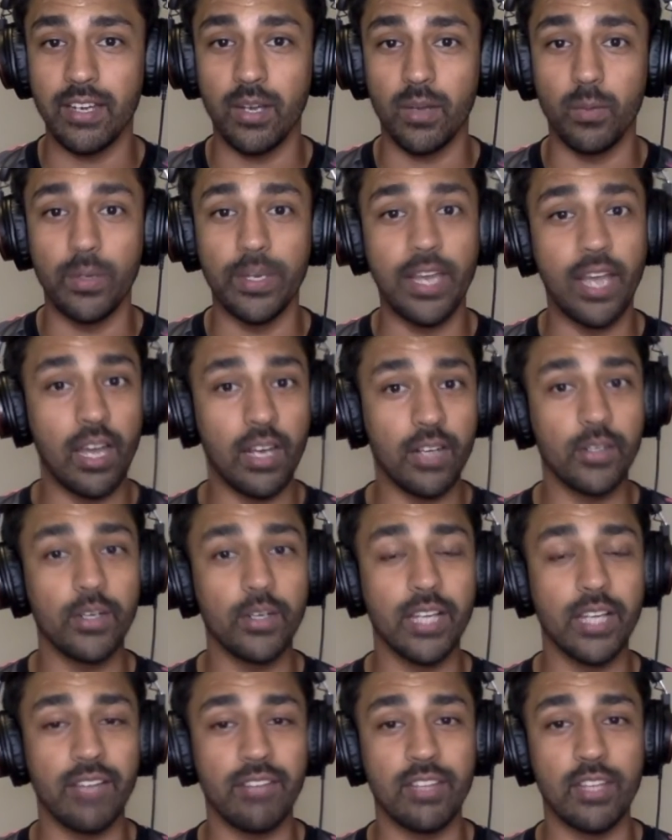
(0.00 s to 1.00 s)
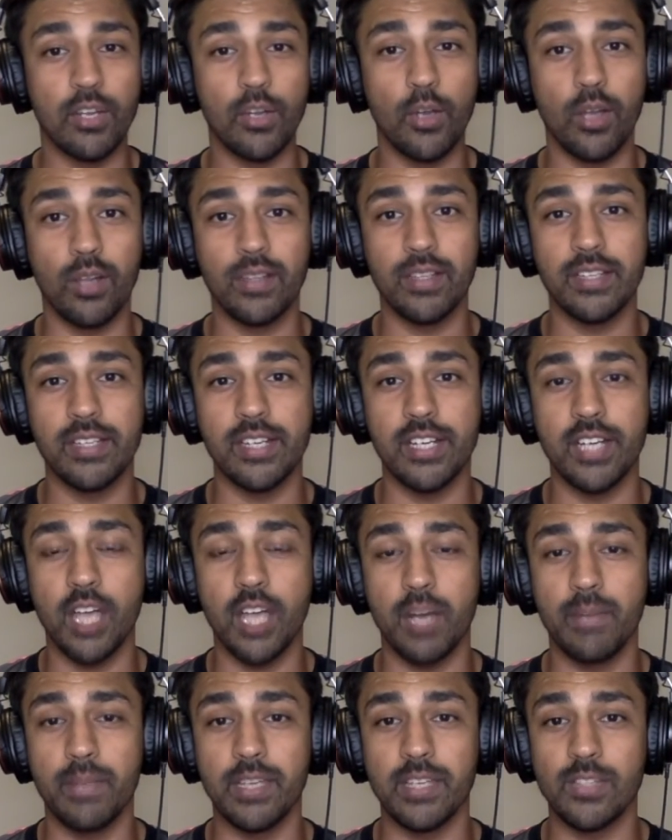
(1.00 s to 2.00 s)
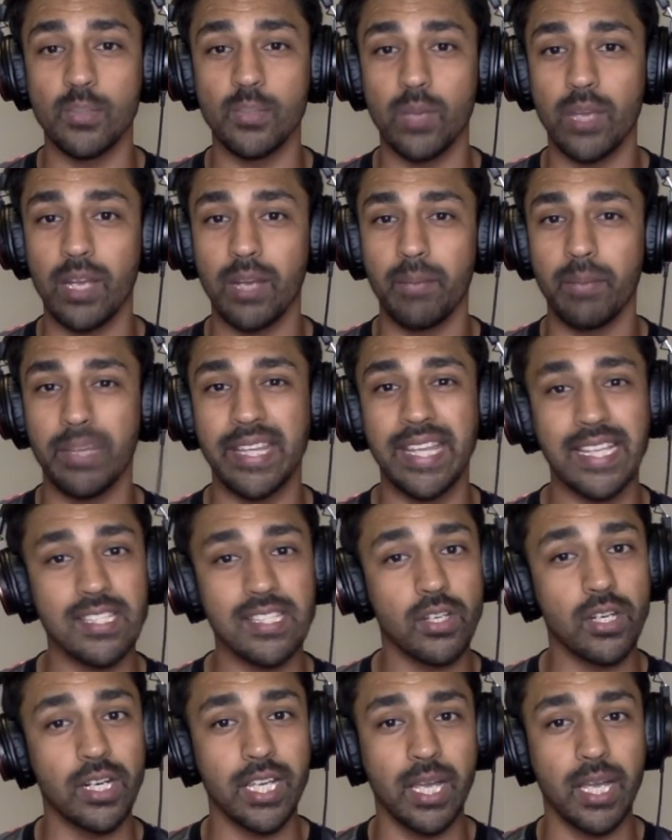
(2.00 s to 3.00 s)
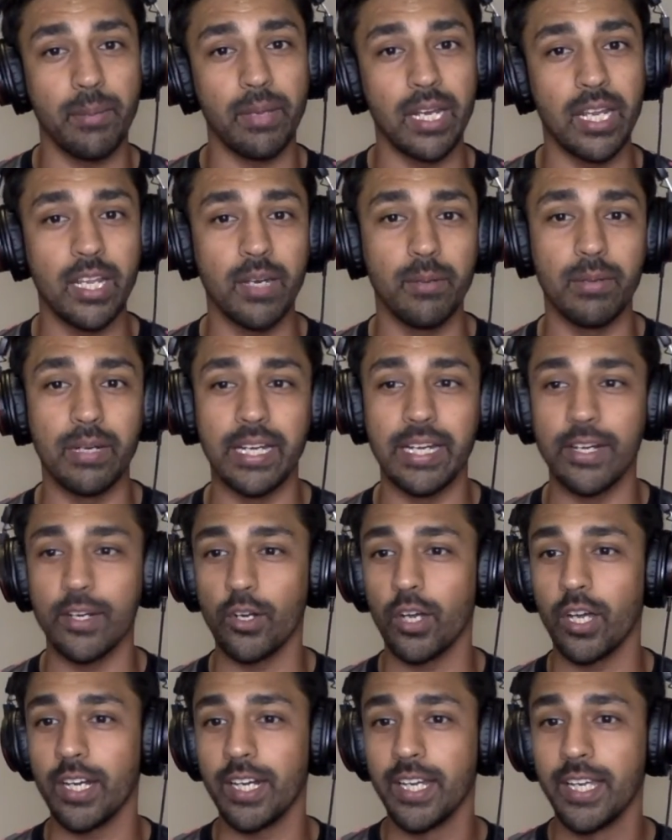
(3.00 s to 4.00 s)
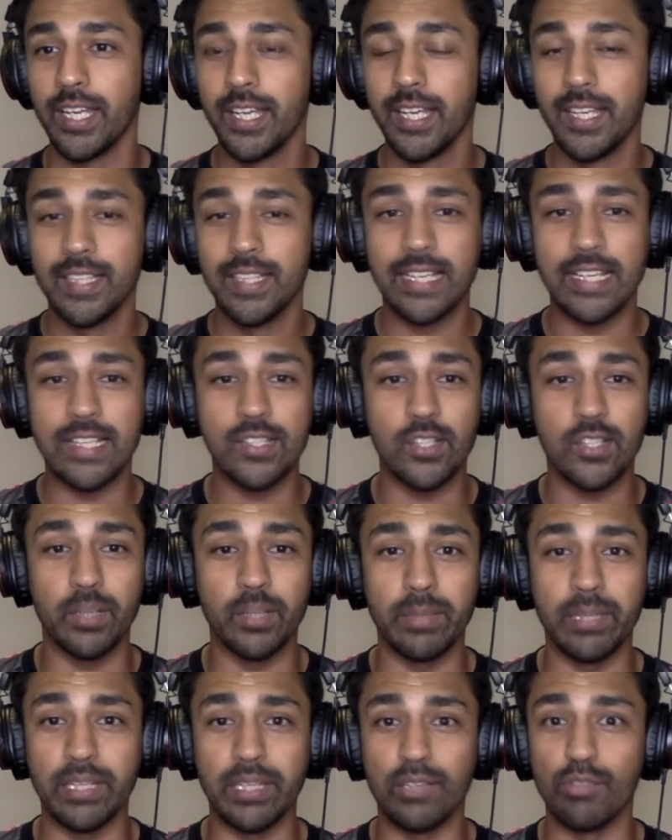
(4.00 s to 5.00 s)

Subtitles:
We are going to cover the North London derby as well, but that's going to come a little bit later on. That's going to be a